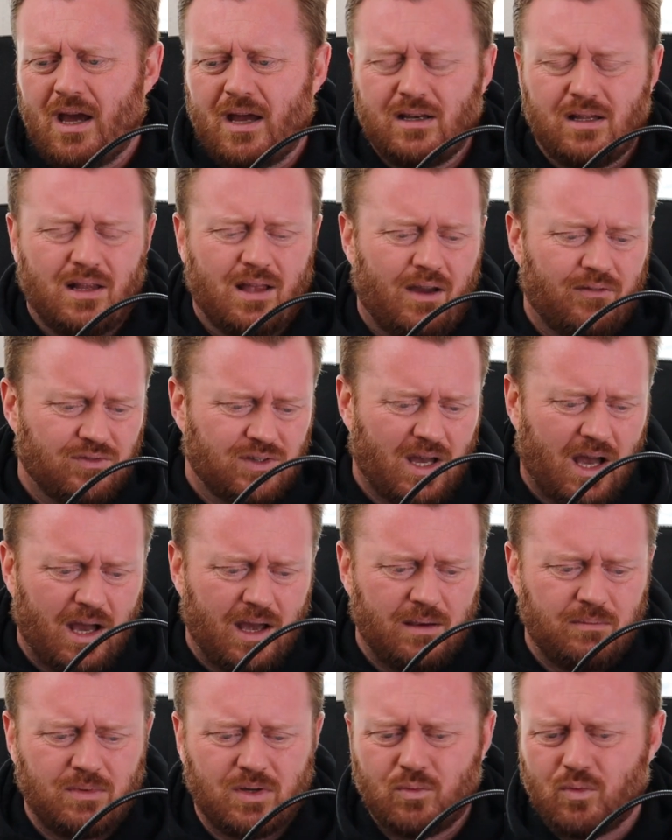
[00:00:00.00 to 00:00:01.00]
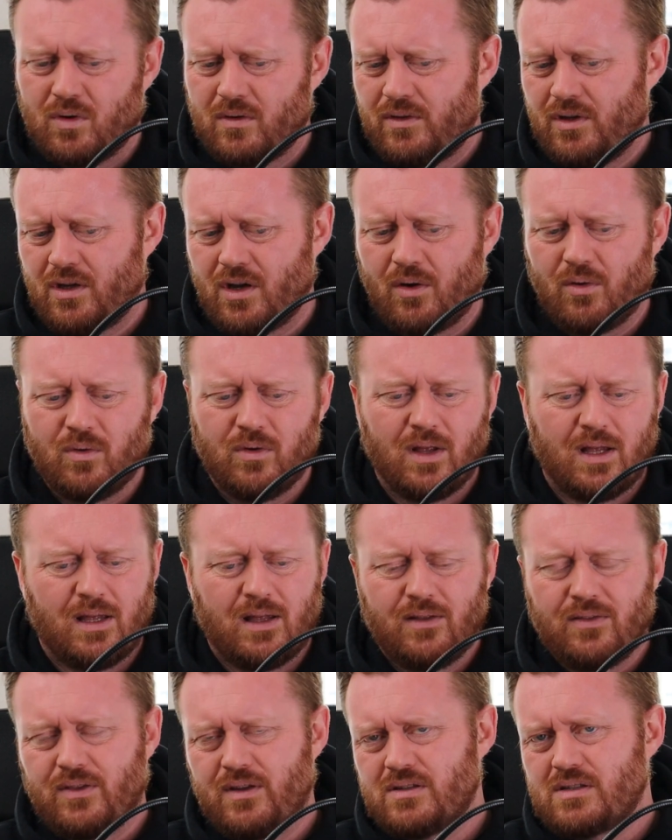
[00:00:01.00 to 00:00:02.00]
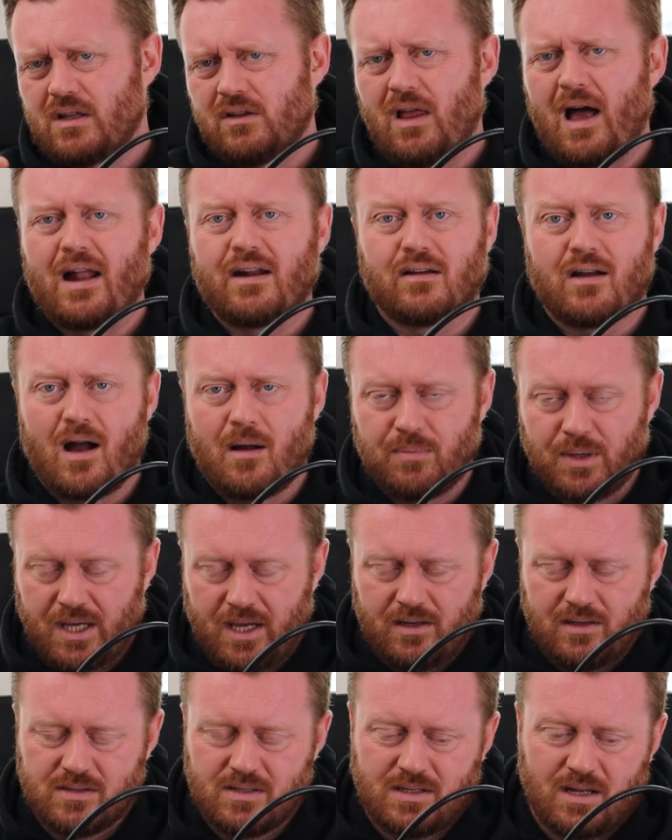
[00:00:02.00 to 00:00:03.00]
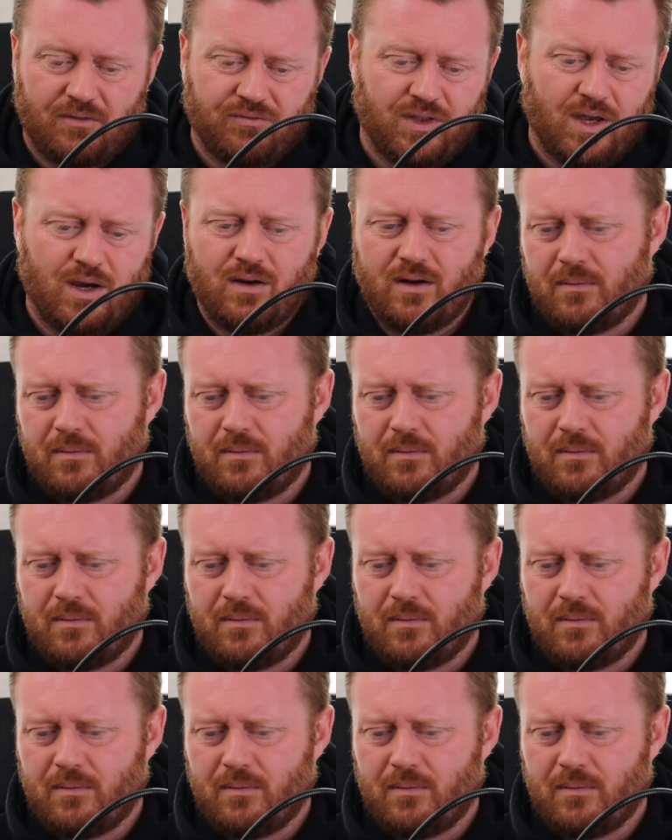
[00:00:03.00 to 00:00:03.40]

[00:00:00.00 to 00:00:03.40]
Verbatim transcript: I didn't have time to, you know, there's a lot of complicated stuff there.